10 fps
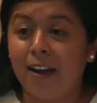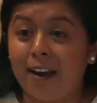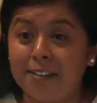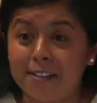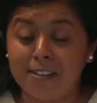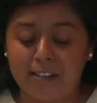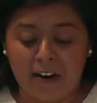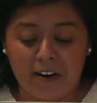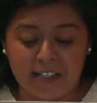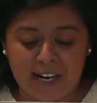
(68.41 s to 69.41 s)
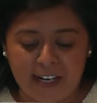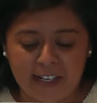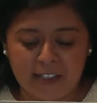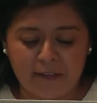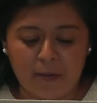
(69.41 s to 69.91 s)
And since there are
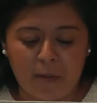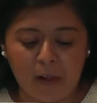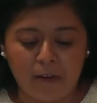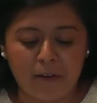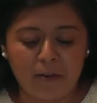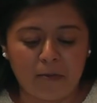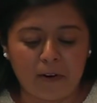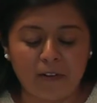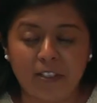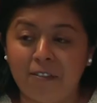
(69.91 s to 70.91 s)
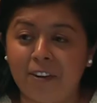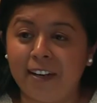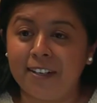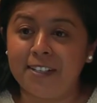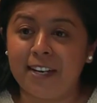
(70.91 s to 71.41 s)
attendees from all over the world, I would
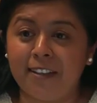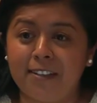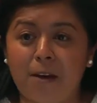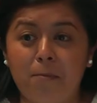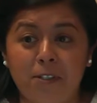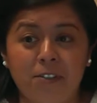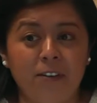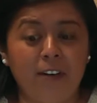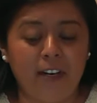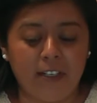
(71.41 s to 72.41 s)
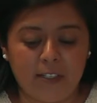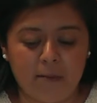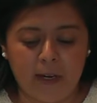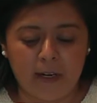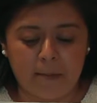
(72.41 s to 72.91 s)
like to take this opportunity to
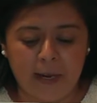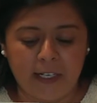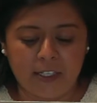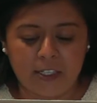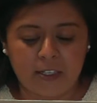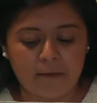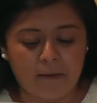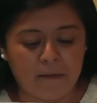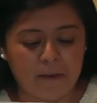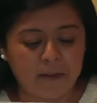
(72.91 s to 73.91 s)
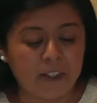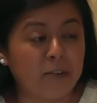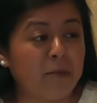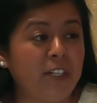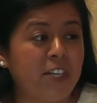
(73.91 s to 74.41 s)
make a pitch for folks
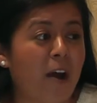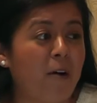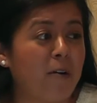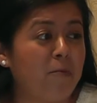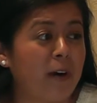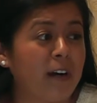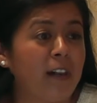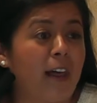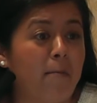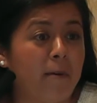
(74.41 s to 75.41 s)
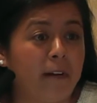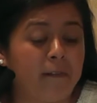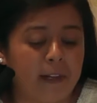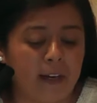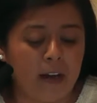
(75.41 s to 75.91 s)
to reach out and work
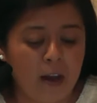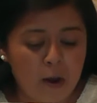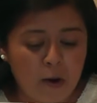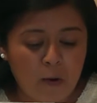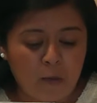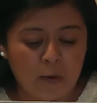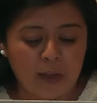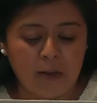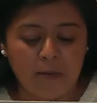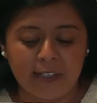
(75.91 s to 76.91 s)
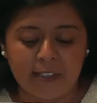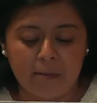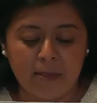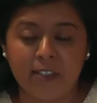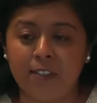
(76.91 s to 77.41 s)
collaboratively with U.S.
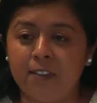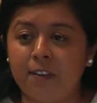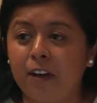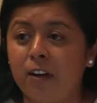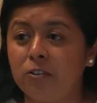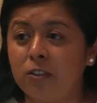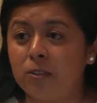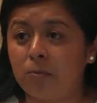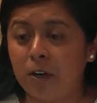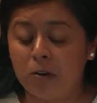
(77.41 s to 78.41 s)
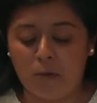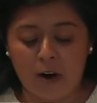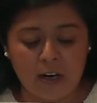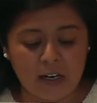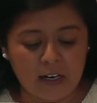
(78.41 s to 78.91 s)
embassies in the countries where you
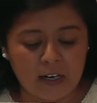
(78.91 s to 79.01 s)
work.